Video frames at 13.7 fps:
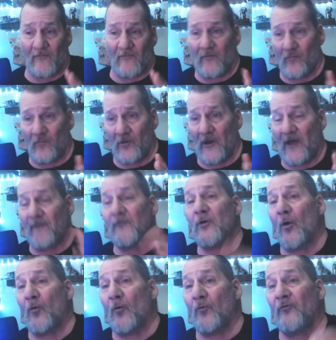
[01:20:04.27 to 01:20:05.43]
would have
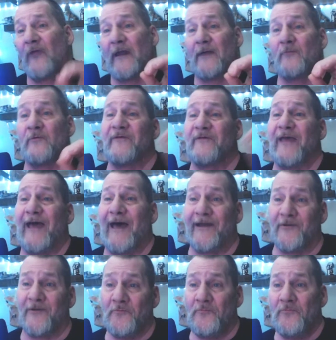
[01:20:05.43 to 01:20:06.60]
known that it was
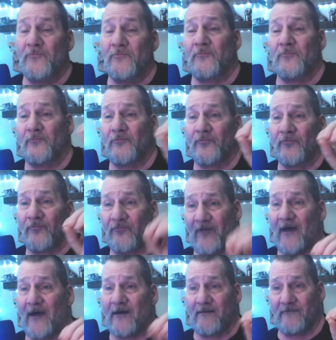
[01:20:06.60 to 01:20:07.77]
Adam
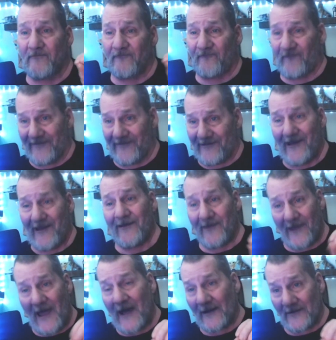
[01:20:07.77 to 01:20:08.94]
that Fisk had
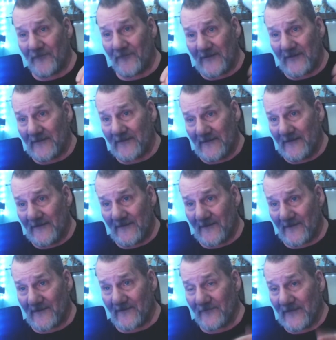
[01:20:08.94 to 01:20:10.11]
locked up in the
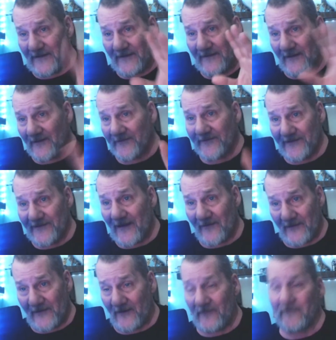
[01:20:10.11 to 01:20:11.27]
little mini dungeon down
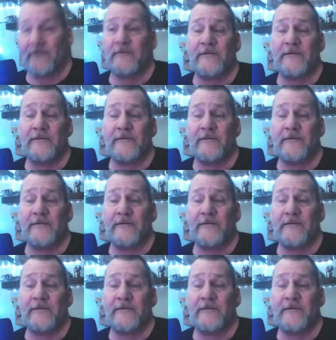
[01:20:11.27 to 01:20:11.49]
there,